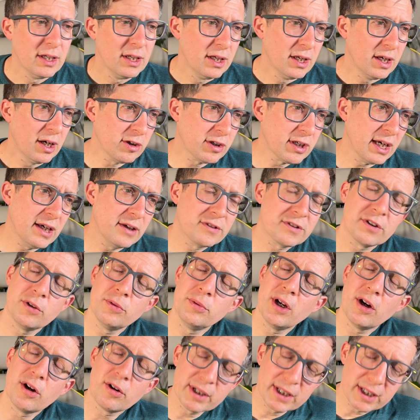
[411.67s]
Okay, so
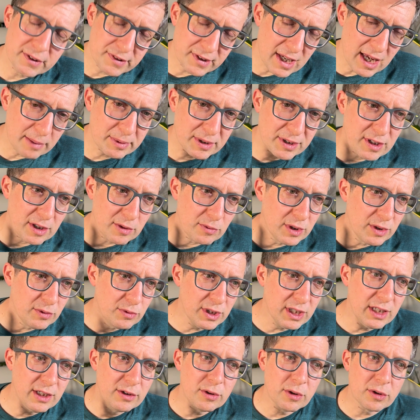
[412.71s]
we already established that we
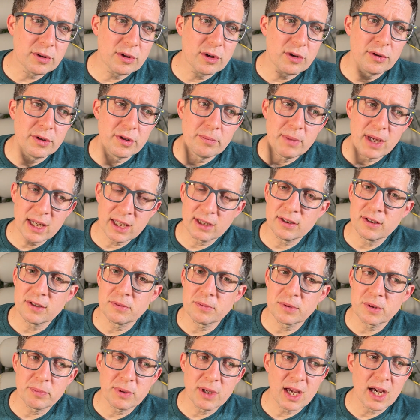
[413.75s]
really don't know the
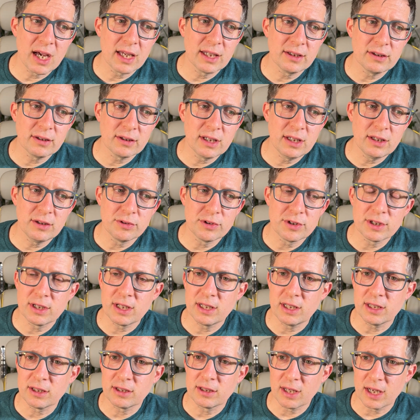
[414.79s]
mechanisms behind the
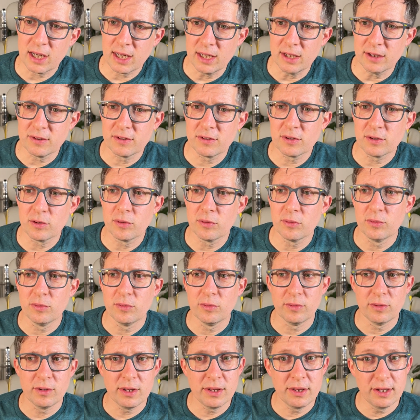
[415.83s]
ketogenic diet. So
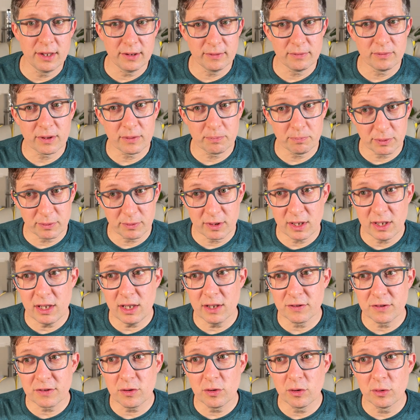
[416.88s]
this, he
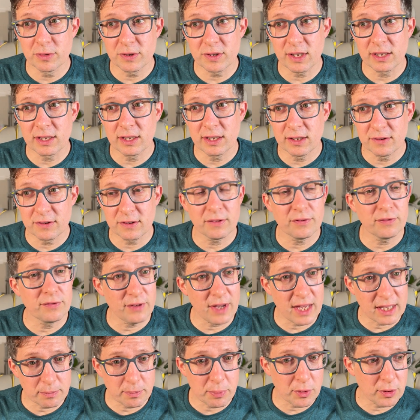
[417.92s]
assumes that it is the
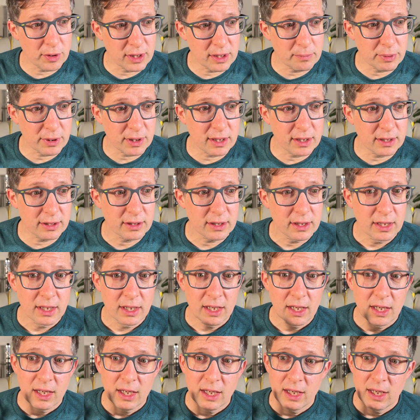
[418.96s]
fat burning part.
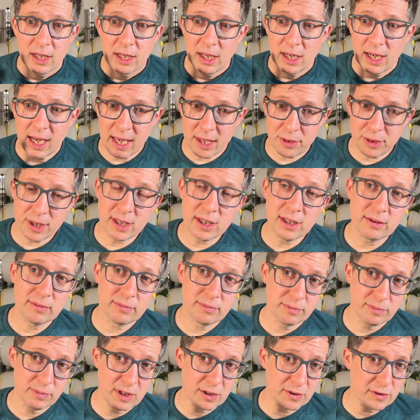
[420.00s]
I think
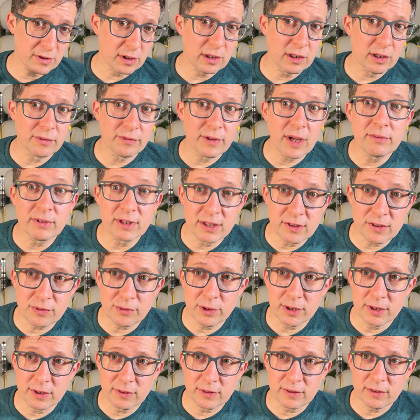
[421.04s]
there's not a lot of evidence
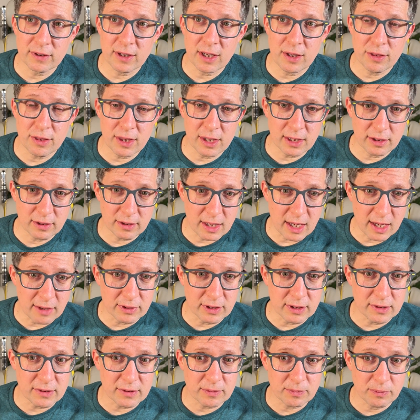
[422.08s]
for this. I think the
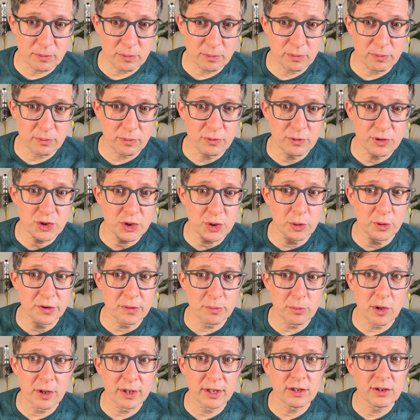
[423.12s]
evidence shows
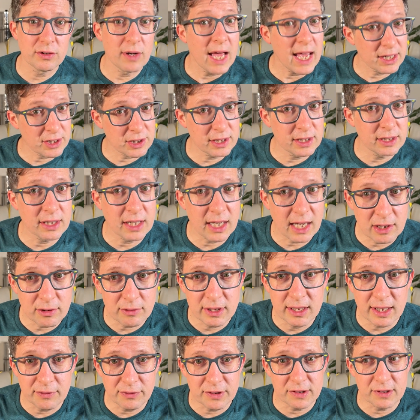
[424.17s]
more that you're actually in a
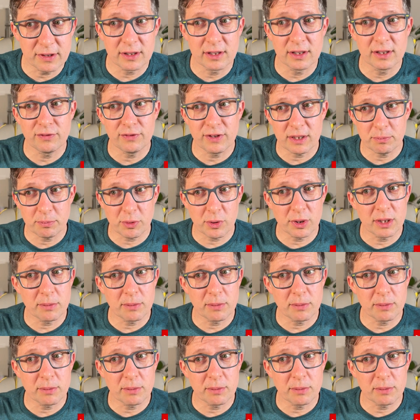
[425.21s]
calorie deficit, and the fat burning